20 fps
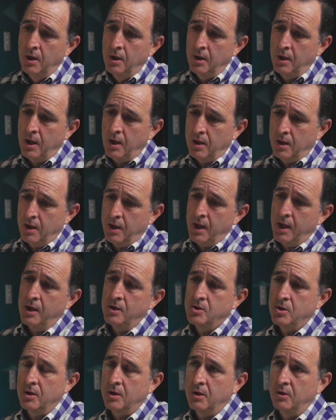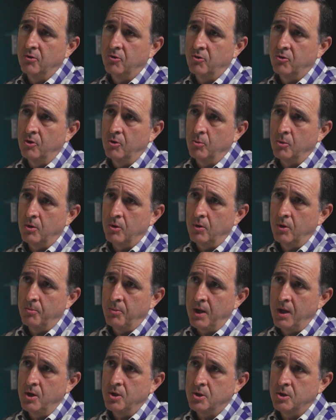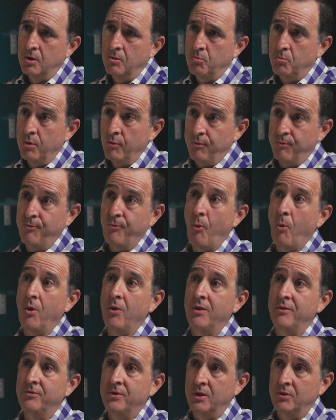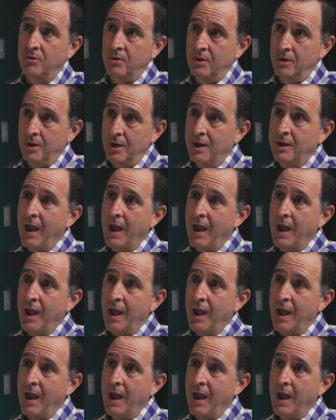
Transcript: can engage the consumer or the patient before the visit,